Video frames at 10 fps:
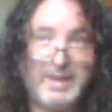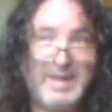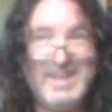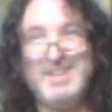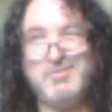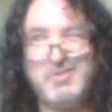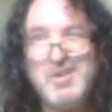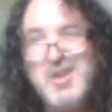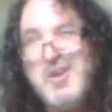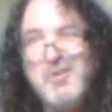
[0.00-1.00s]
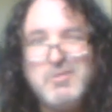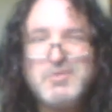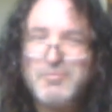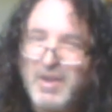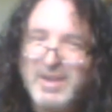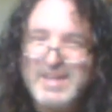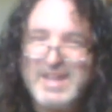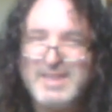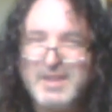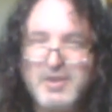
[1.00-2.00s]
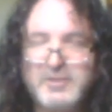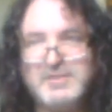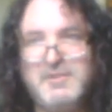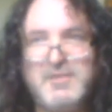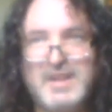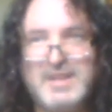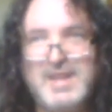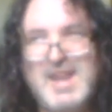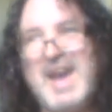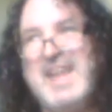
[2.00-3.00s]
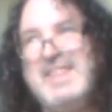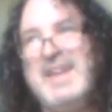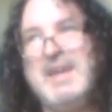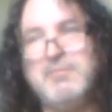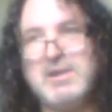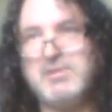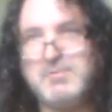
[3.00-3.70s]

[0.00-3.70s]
They didn't treat them like idiots, with, which frankly I think Cause and Effect did.